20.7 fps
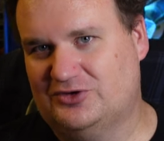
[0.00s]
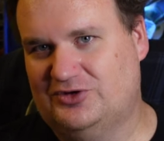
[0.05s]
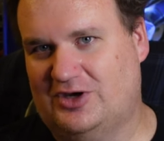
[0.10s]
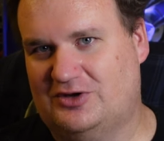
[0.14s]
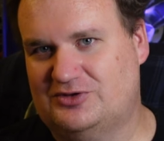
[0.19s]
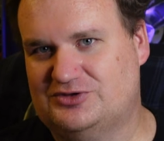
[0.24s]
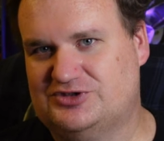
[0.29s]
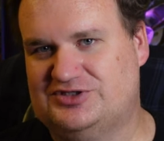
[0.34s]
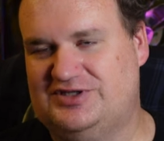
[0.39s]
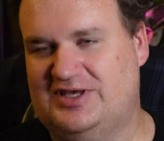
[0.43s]

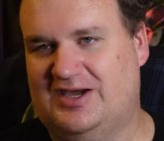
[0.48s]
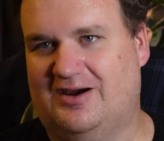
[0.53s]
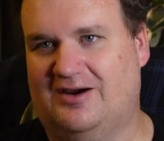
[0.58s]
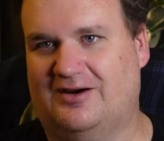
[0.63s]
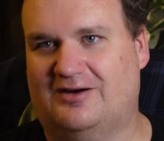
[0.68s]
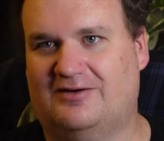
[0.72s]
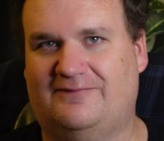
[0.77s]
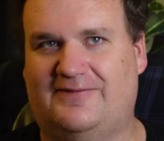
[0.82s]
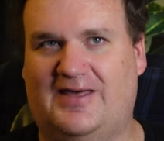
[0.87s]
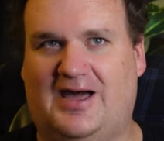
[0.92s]
ghost
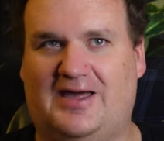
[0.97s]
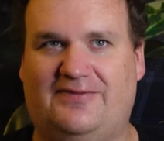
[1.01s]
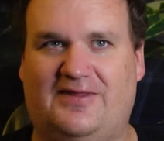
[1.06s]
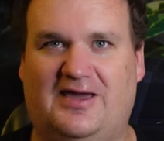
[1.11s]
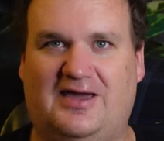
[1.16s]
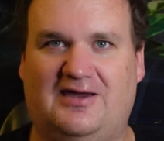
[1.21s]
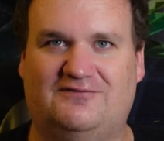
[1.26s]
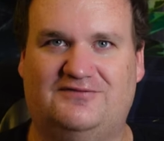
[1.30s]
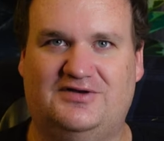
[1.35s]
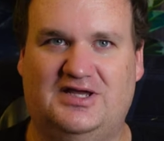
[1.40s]
there that
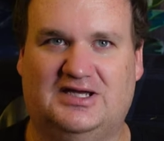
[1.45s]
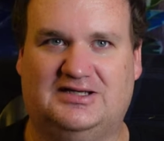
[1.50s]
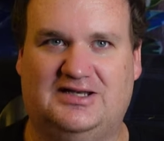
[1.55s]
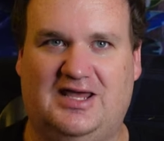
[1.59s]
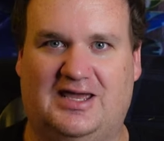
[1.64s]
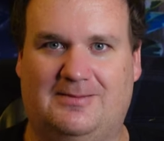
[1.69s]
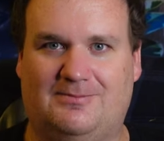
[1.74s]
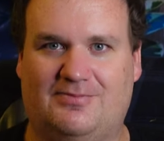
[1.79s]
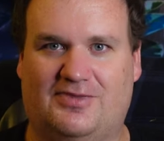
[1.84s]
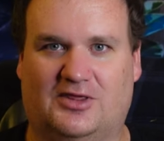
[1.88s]
they have
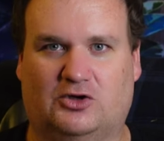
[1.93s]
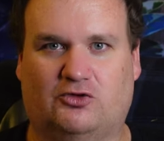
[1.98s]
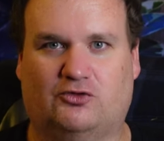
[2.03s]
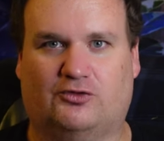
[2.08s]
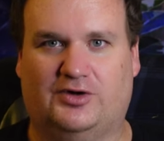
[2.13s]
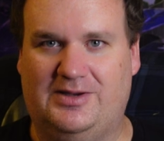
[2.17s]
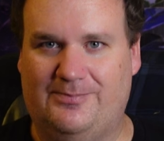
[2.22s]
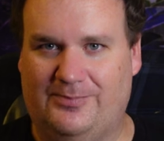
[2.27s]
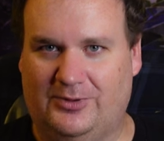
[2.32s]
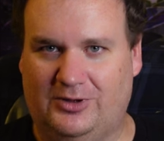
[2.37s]
nicknamed the
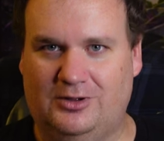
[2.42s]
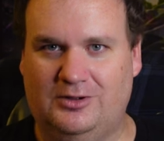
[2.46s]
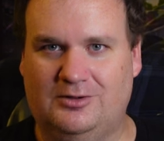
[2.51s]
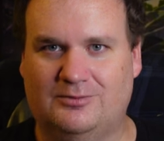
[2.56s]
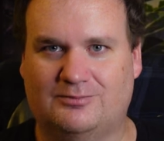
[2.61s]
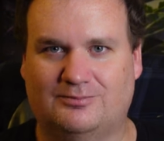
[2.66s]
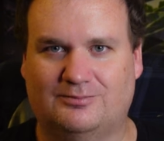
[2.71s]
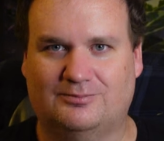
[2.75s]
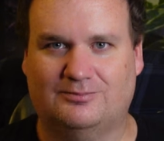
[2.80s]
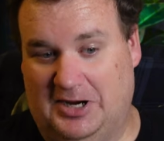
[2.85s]
Creeper.
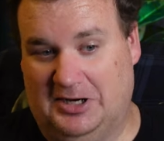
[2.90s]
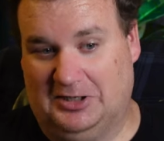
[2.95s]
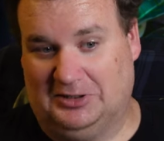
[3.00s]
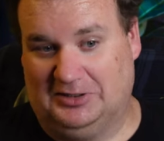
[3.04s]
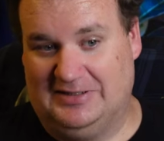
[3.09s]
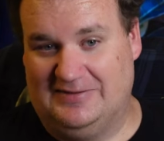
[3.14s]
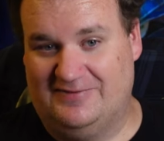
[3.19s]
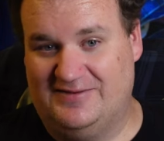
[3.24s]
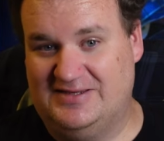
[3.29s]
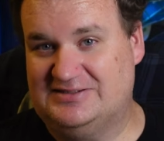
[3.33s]

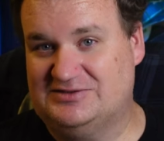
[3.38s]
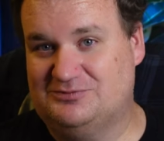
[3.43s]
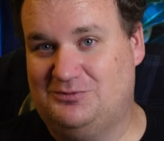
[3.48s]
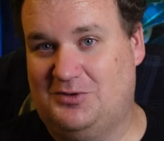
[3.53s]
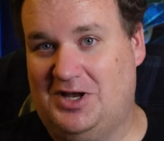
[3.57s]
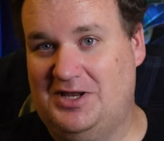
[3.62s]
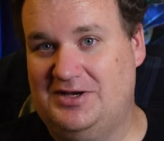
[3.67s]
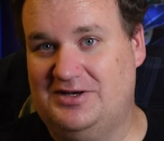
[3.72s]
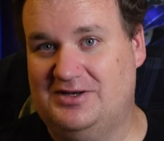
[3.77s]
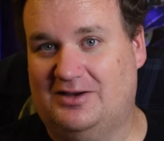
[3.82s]
Apparently this
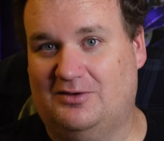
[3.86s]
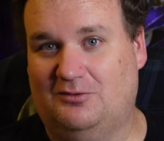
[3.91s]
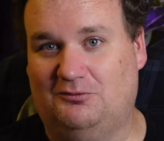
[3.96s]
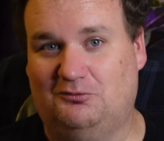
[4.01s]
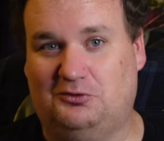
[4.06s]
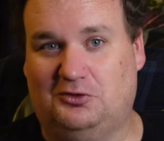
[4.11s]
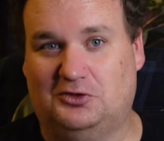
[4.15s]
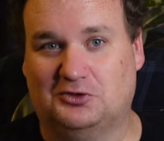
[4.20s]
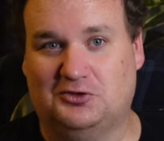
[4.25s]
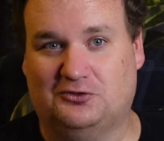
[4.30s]
one
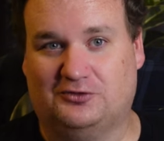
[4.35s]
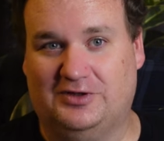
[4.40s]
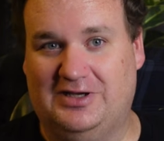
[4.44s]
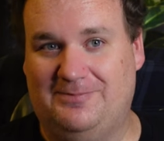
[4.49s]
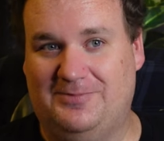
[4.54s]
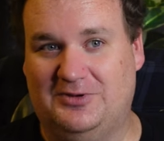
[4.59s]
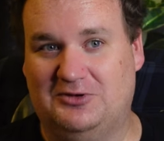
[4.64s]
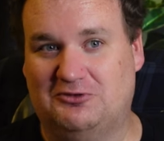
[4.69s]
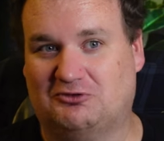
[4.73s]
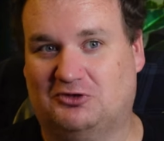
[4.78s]
will
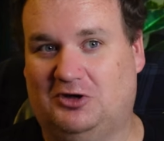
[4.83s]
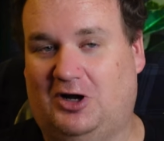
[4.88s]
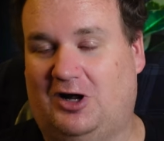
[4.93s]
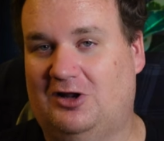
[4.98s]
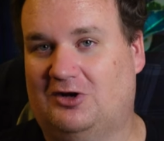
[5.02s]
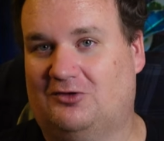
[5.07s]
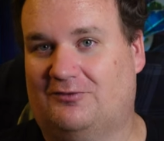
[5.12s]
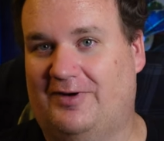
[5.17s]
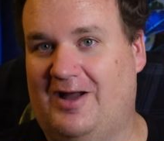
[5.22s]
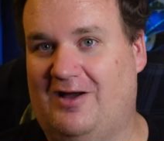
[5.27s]
creep and
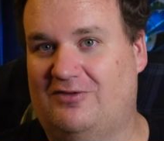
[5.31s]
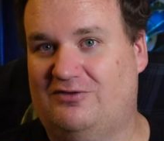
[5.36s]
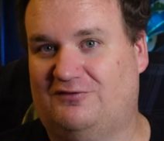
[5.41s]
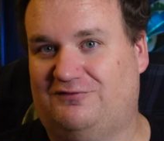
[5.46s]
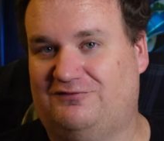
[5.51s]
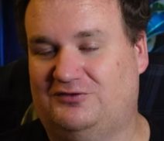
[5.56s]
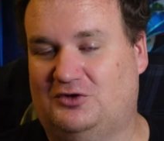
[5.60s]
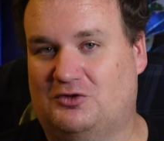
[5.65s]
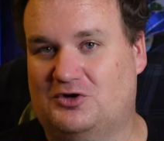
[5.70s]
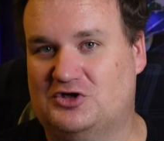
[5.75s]
crawl around the
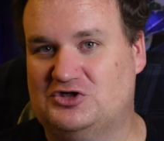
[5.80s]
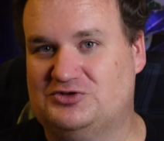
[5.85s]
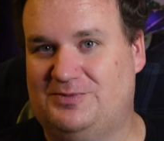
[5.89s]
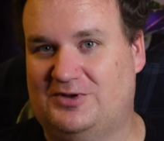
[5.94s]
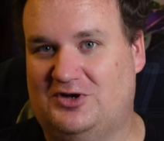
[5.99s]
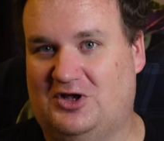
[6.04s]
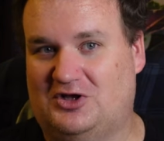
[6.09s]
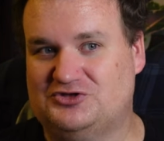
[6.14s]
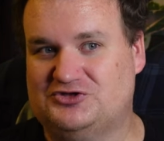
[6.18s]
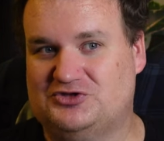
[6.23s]
floors,
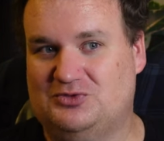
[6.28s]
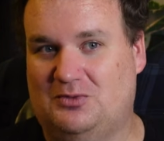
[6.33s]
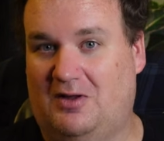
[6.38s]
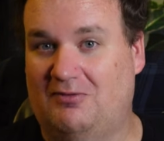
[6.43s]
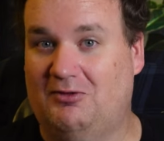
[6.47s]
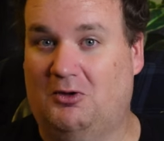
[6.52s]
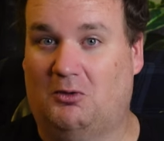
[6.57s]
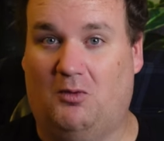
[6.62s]
but also on the